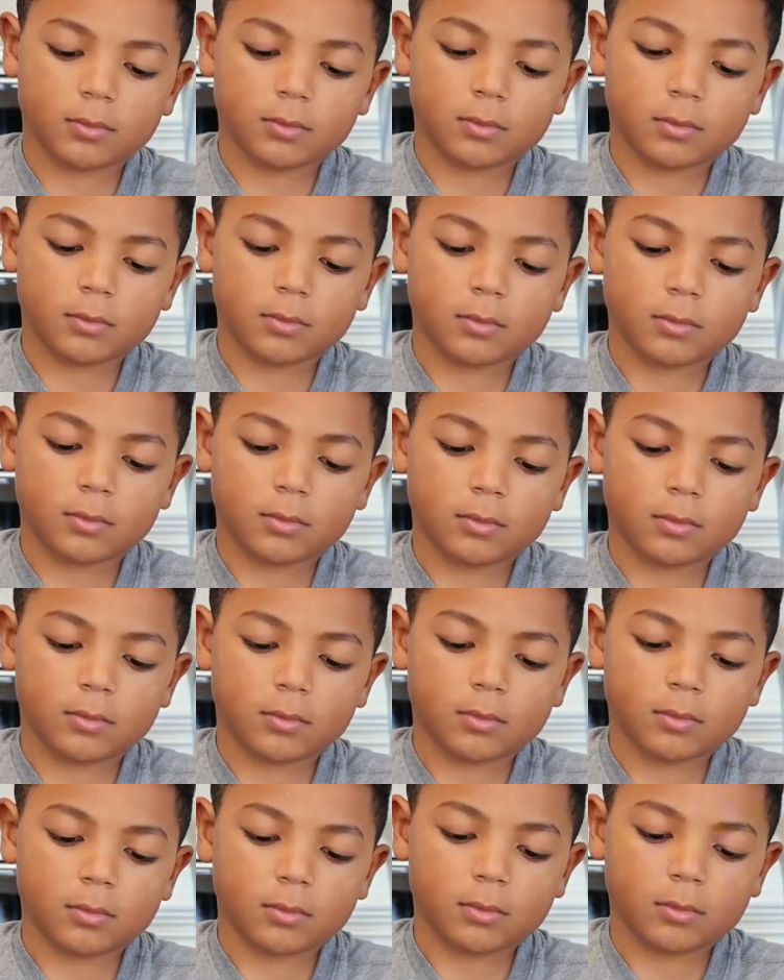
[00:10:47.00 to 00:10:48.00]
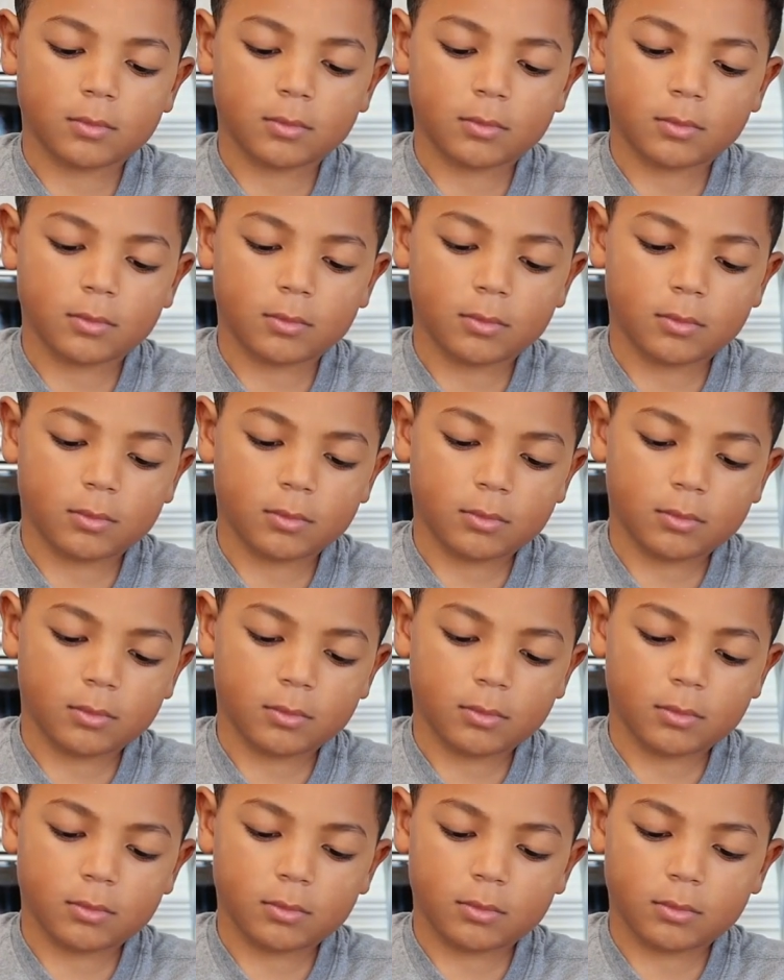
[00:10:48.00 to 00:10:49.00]

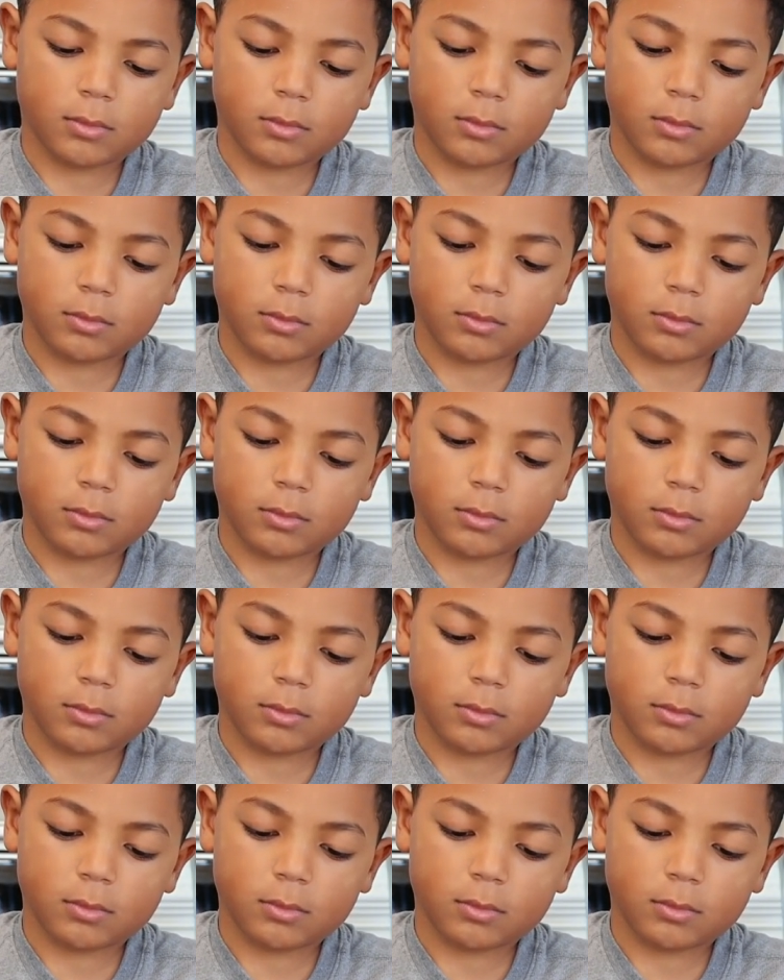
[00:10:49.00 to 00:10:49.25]
[no speech]